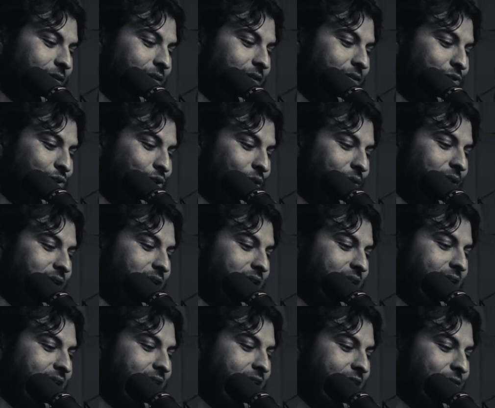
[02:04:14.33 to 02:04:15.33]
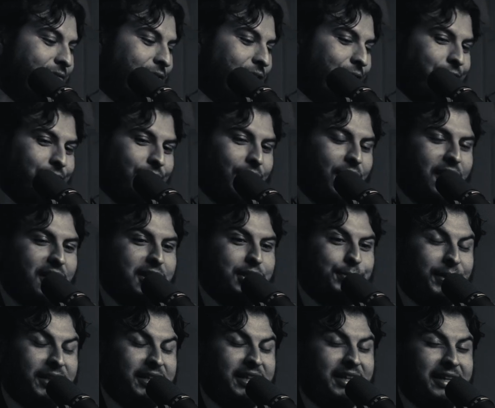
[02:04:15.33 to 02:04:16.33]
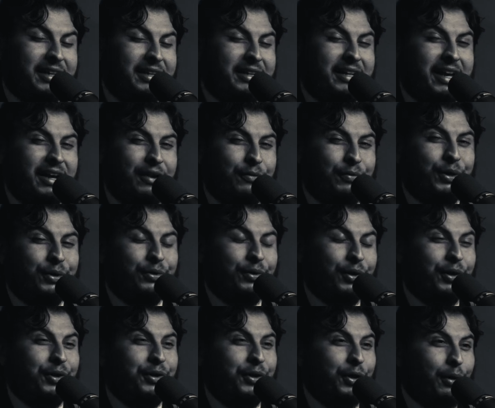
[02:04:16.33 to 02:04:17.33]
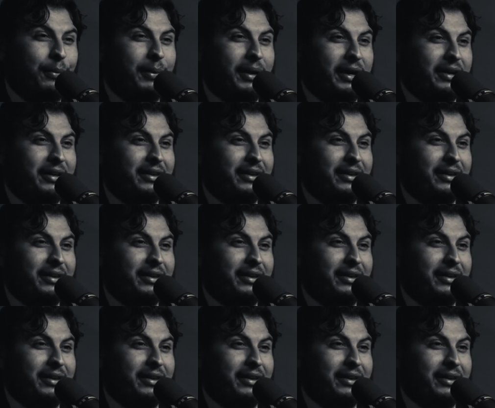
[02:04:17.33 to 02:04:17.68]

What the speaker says: Joel and I have our flaws, but at the end of the day, we don't hurt nobody.